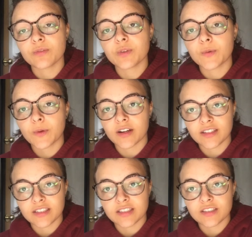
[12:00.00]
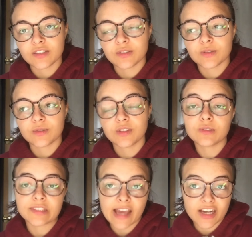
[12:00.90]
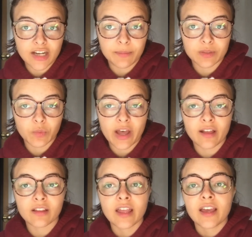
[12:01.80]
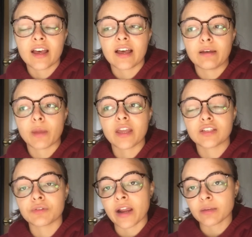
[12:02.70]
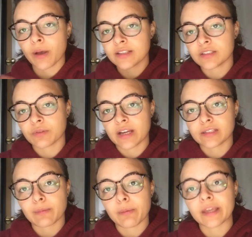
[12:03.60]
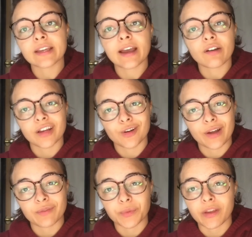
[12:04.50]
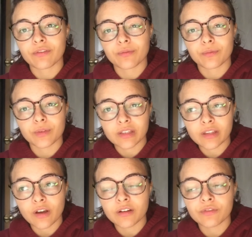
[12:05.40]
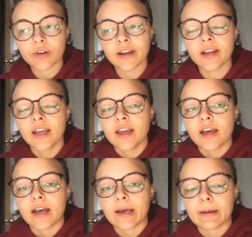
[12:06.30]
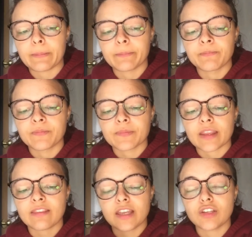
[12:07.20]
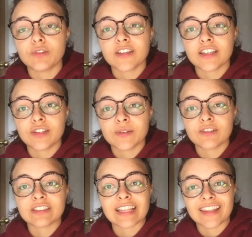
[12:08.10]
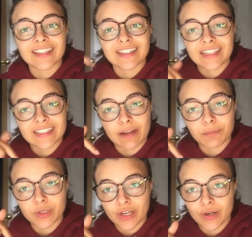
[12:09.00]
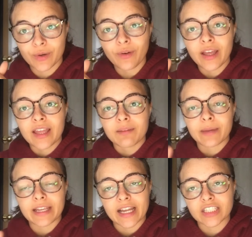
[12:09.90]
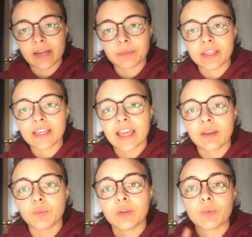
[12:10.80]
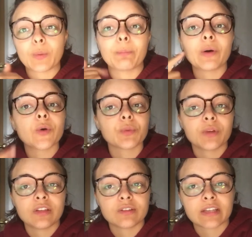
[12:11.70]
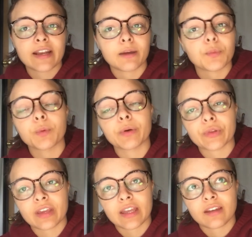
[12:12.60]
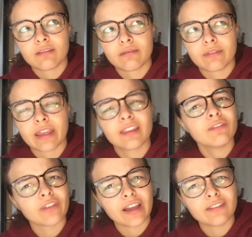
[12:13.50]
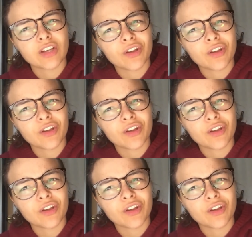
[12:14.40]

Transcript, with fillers: you want to use Cash App as well, um, it direct deposits right into my bank account and I don't have to wait really long for it, um, then you can use the link down below, my Cash App link, and we will both, when you sign up, we'll both get, I think, $5.